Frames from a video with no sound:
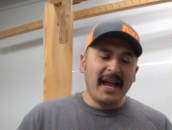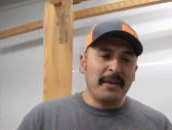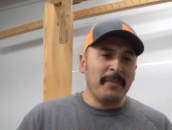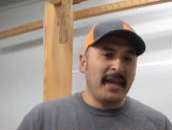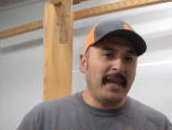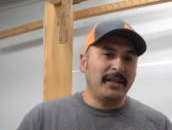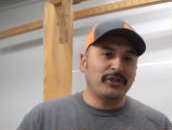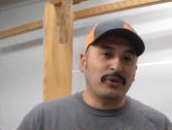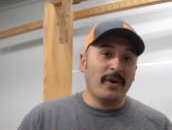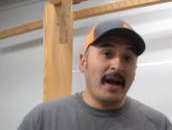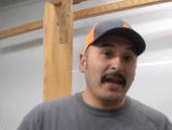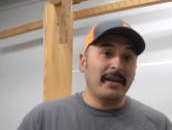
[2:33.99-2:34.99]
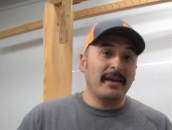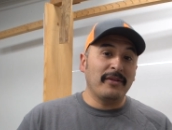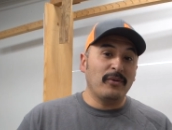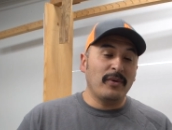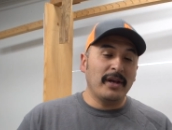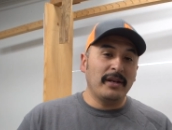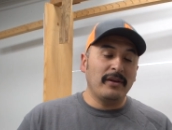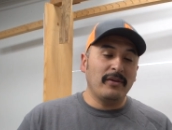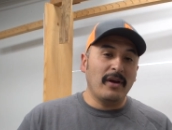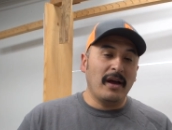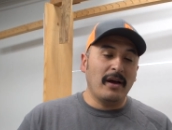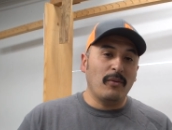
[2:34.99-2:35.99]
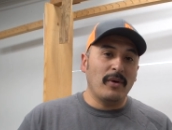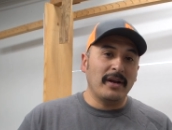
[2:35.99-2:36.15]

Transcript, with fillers: I may try another one uh,